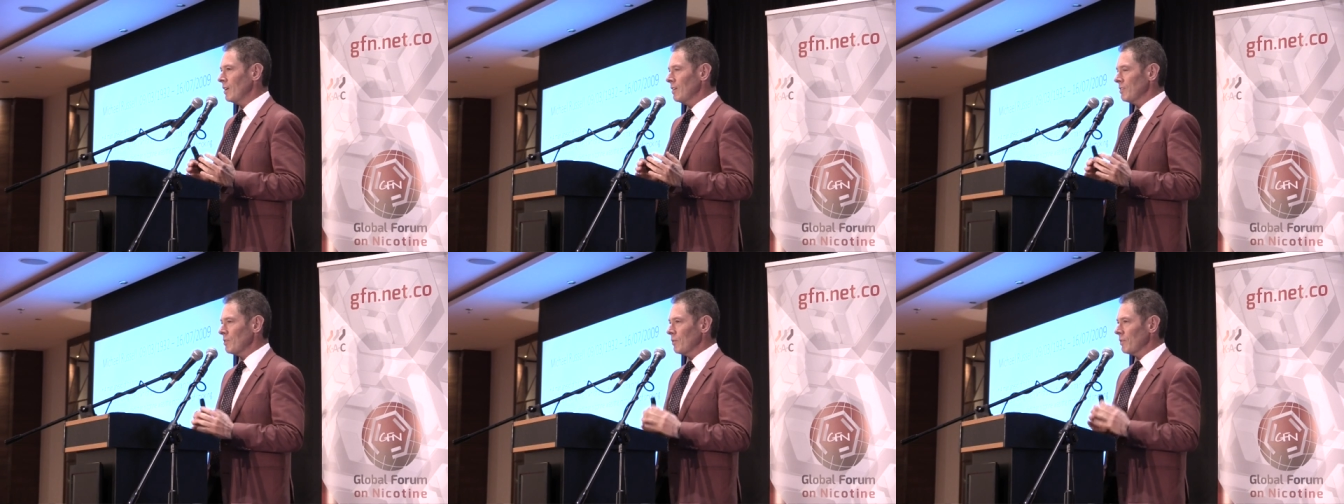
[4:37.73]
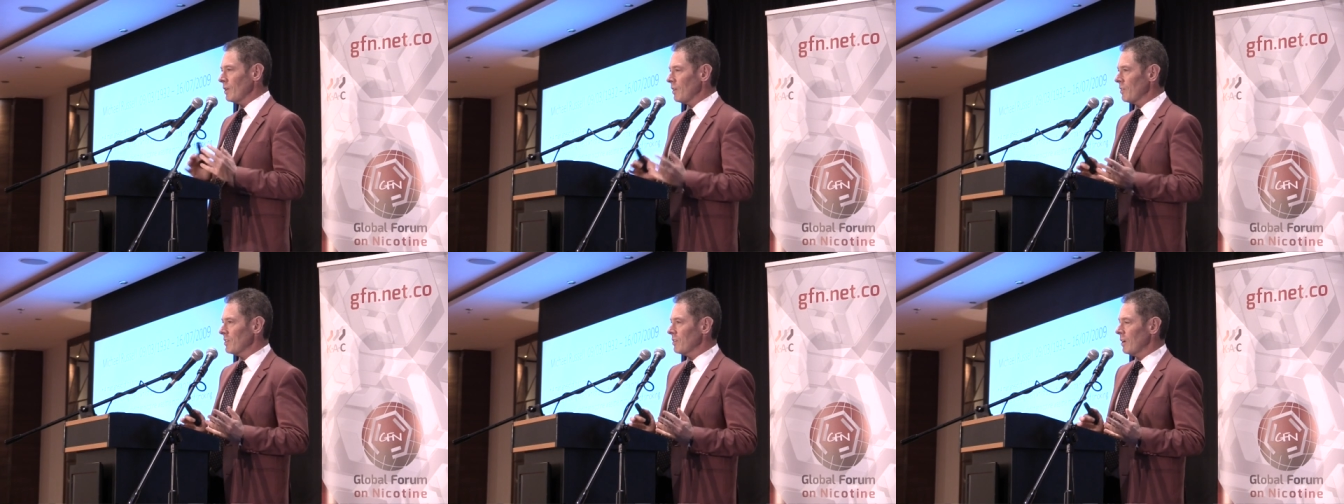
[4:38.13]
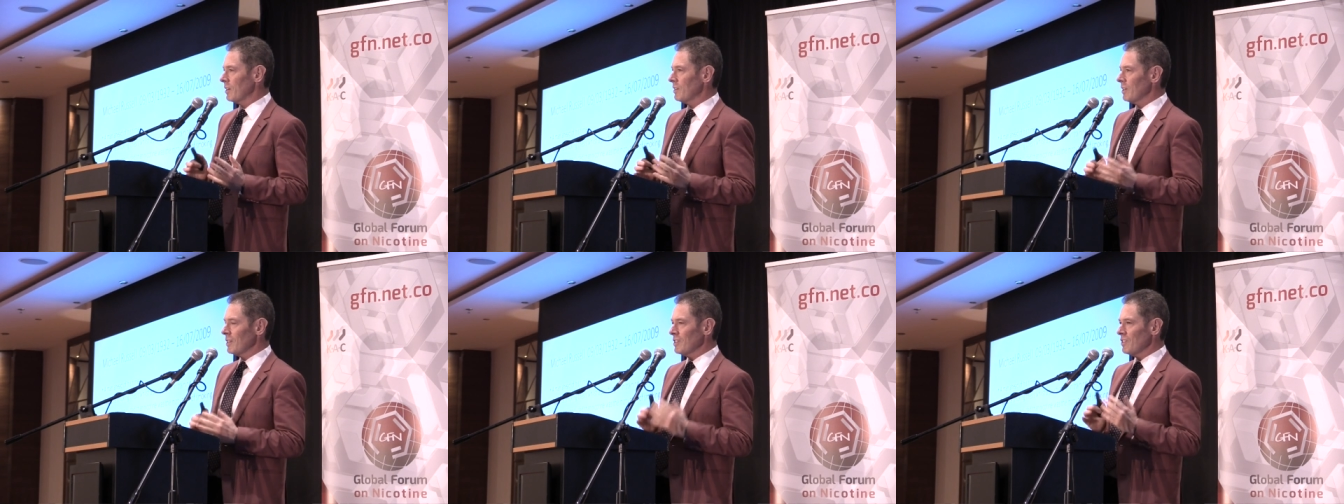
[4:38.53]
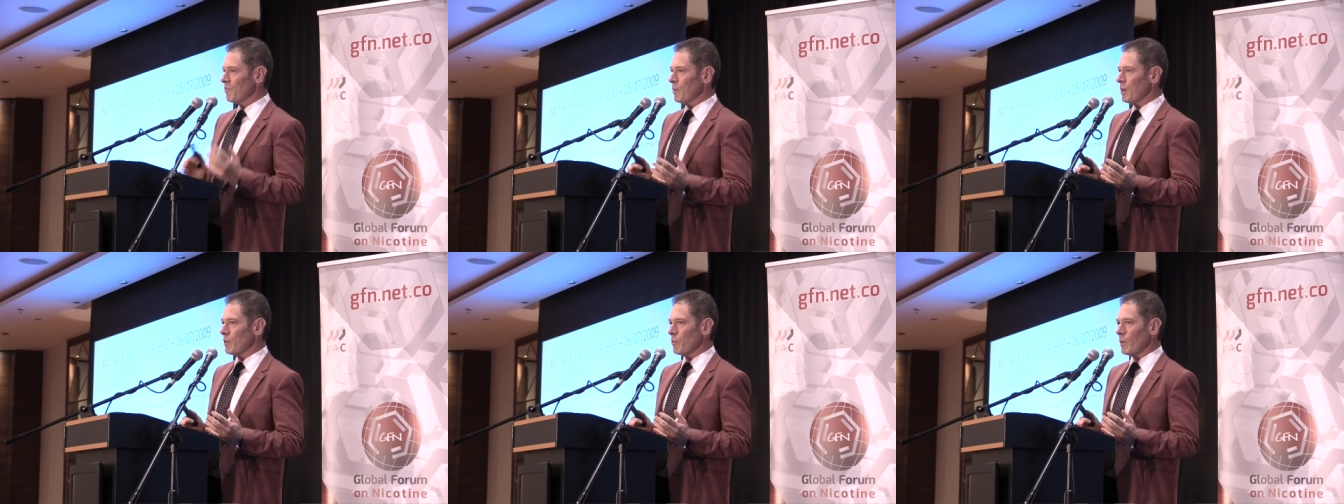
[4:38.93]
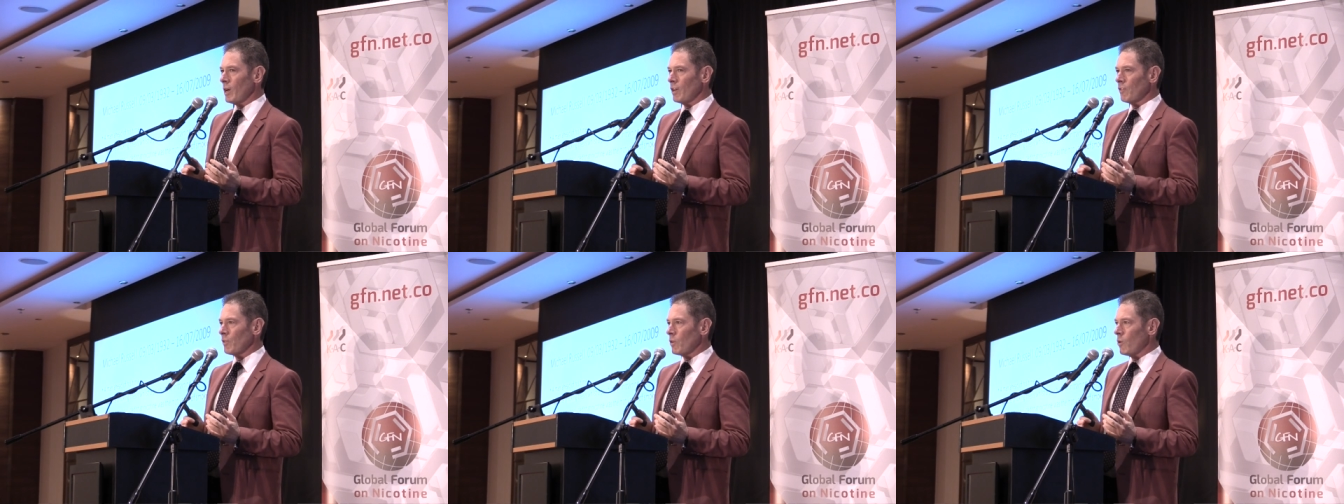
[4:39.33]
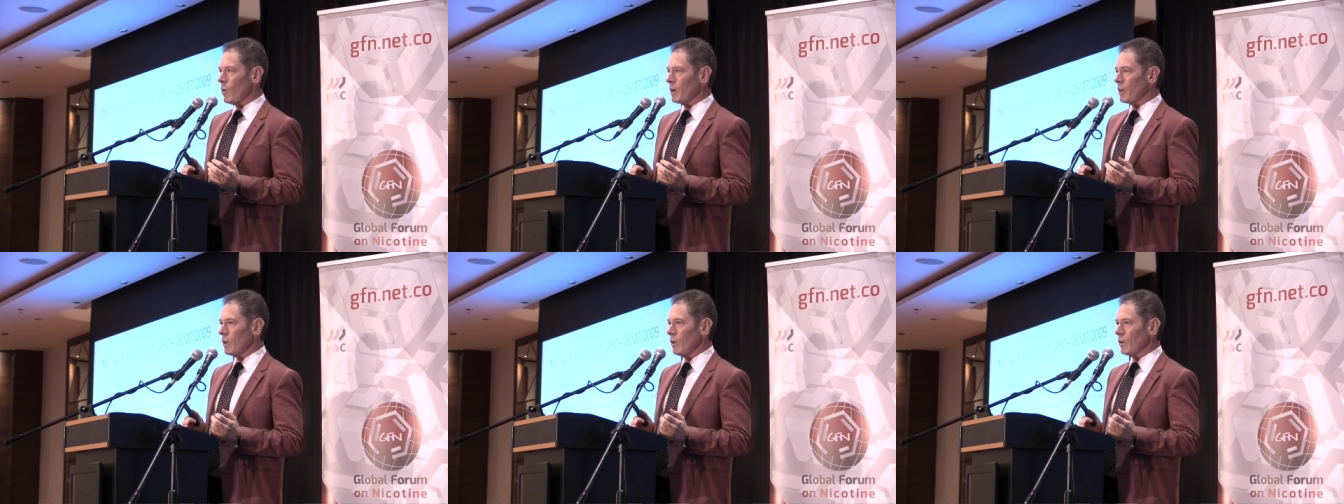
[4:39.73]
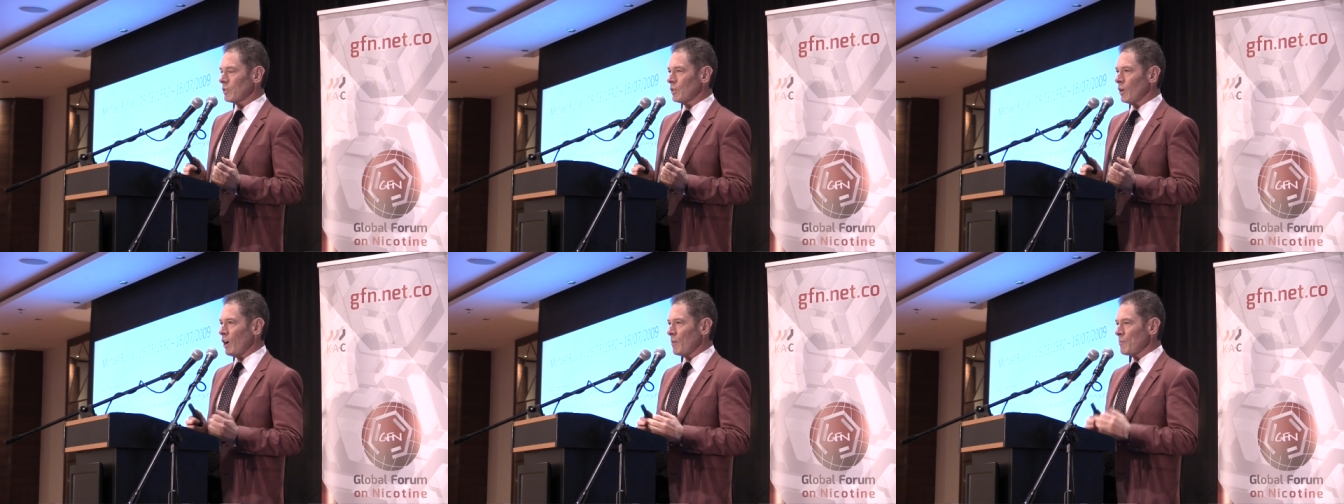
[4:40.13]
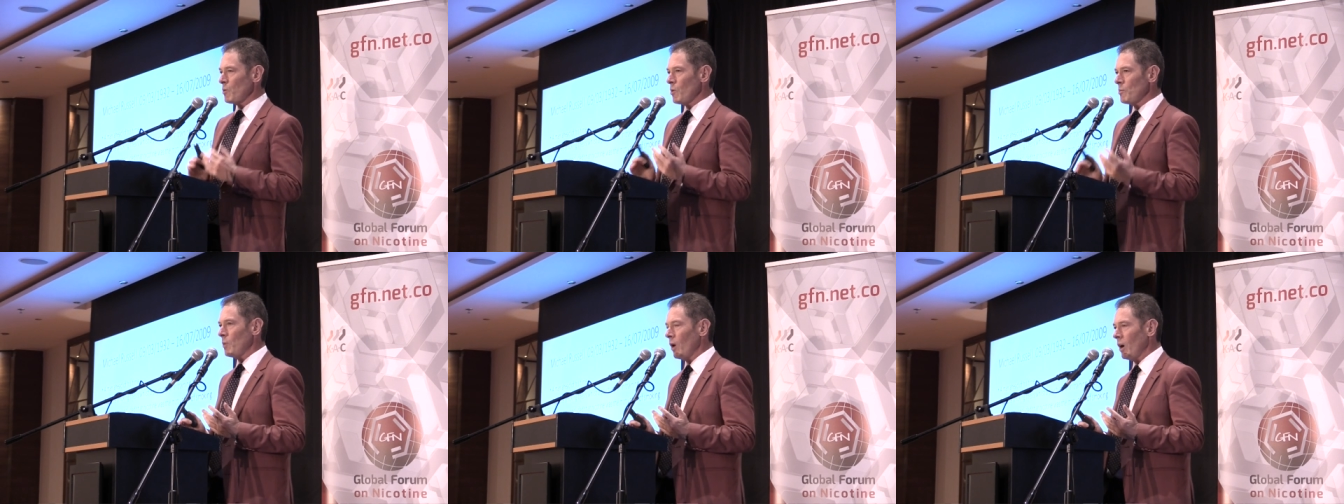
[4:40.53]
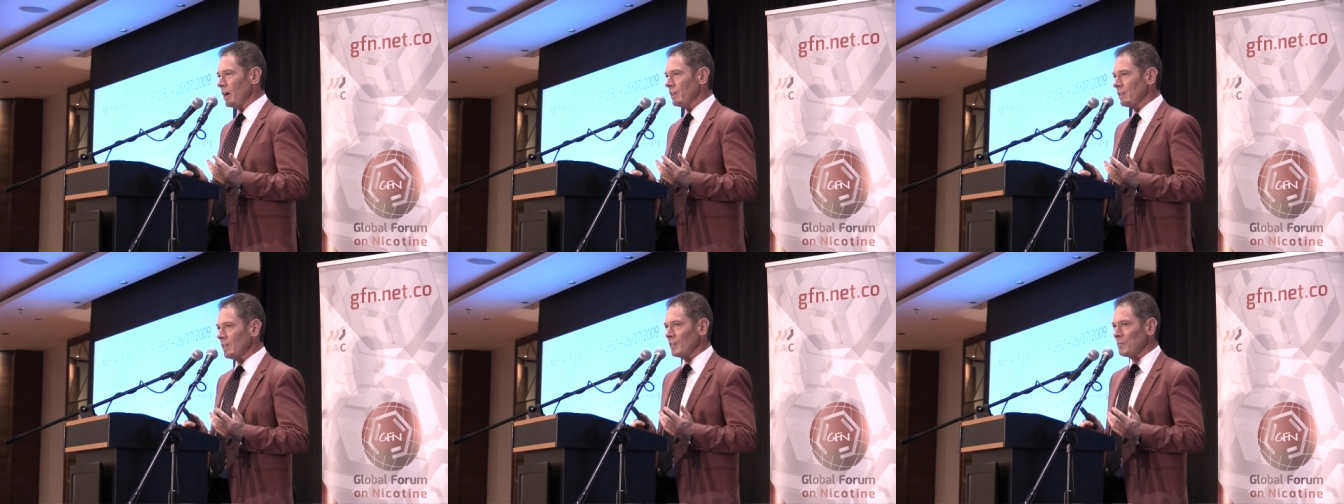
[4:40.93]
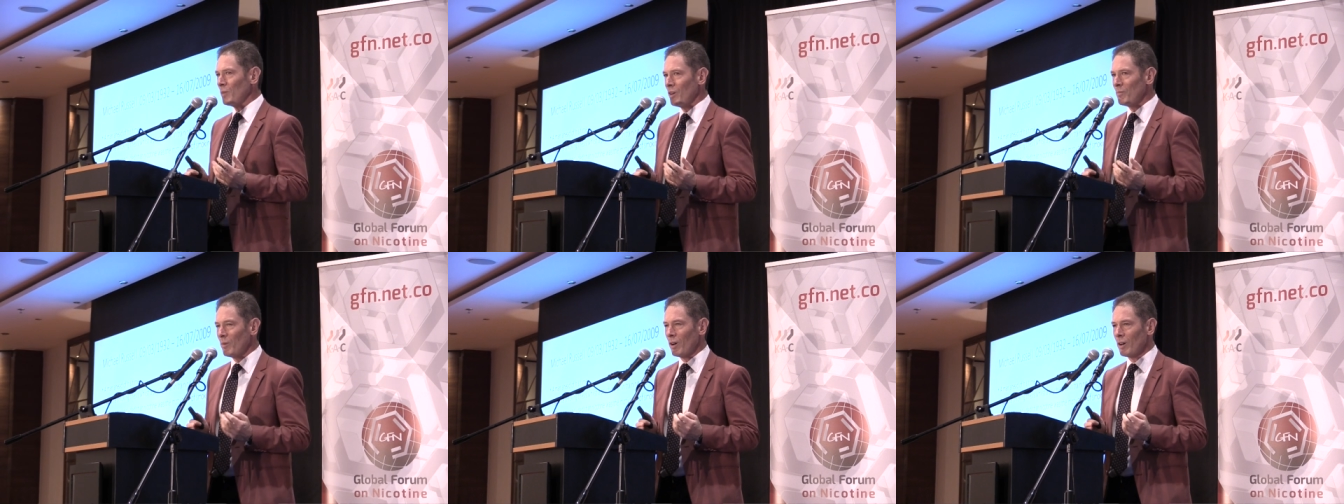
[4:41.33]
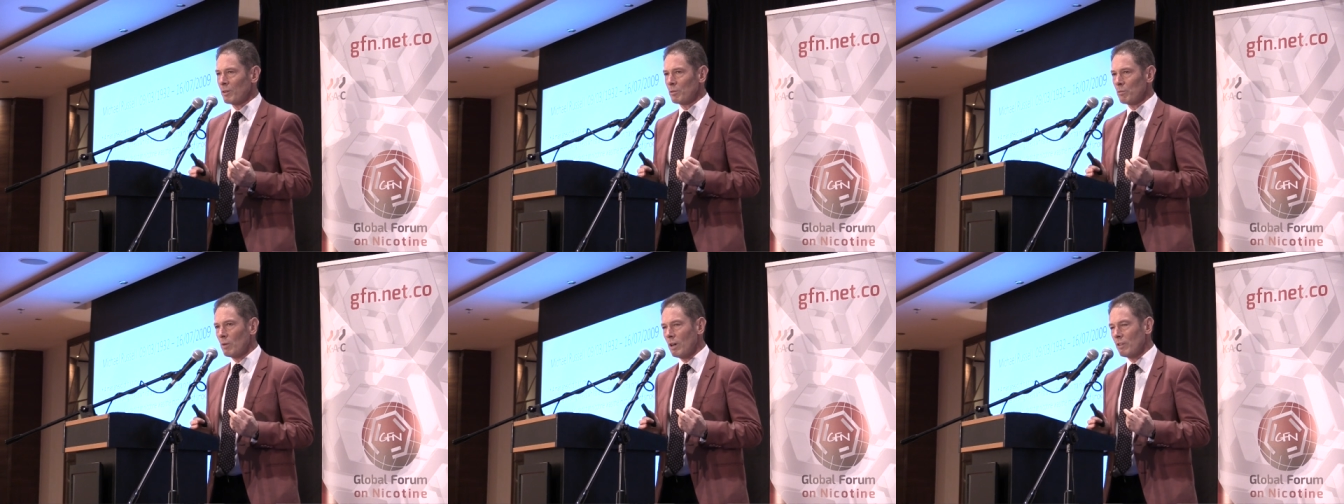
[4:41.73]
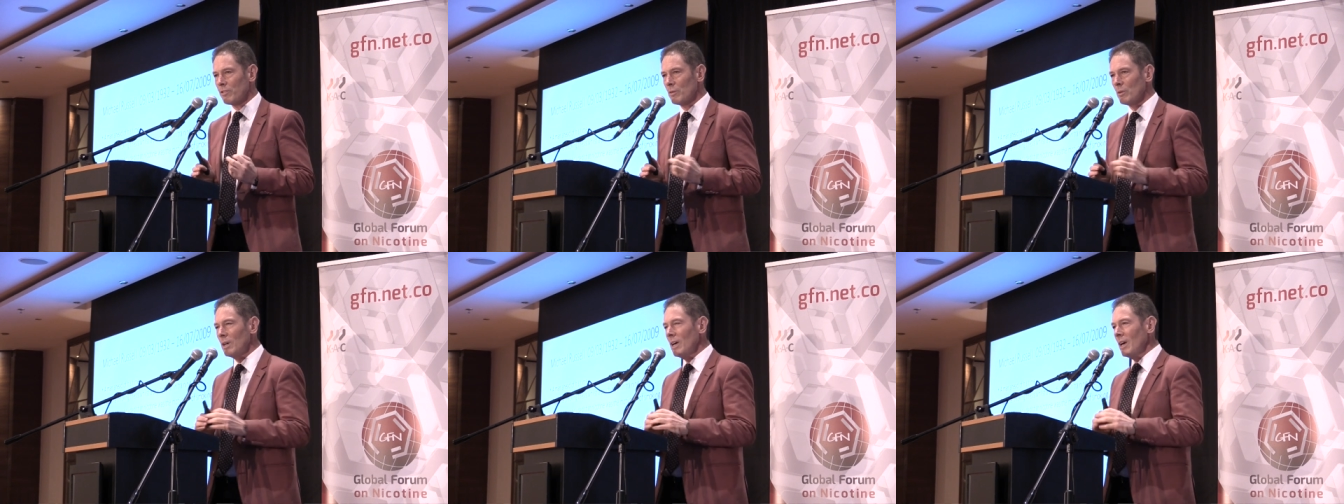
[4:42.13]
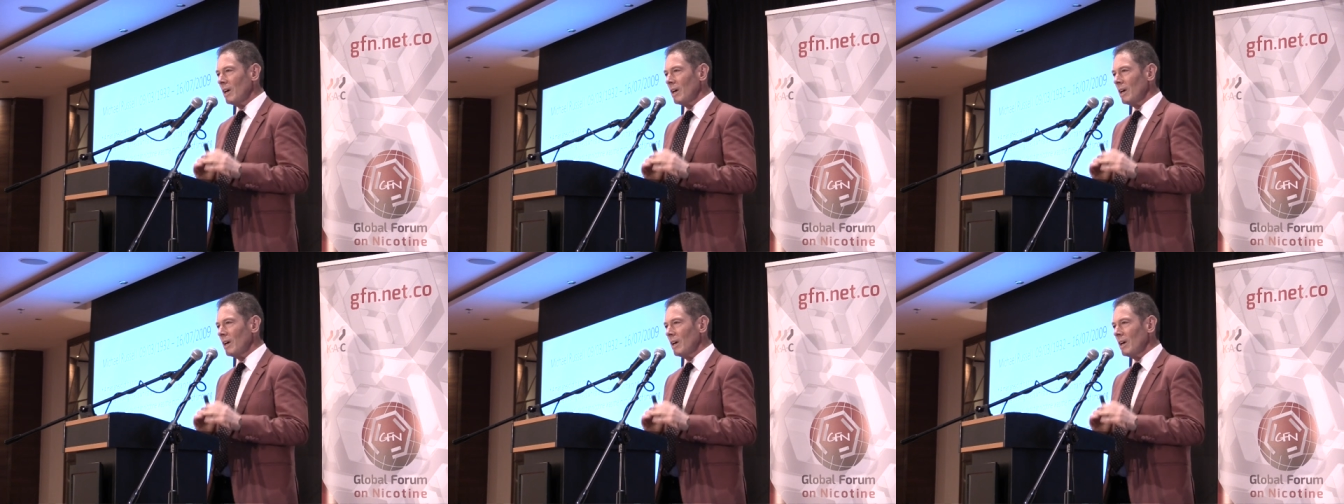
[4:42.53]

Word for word: So even though these ideas have been around for quite a long time and were pioneered by Michael Russell,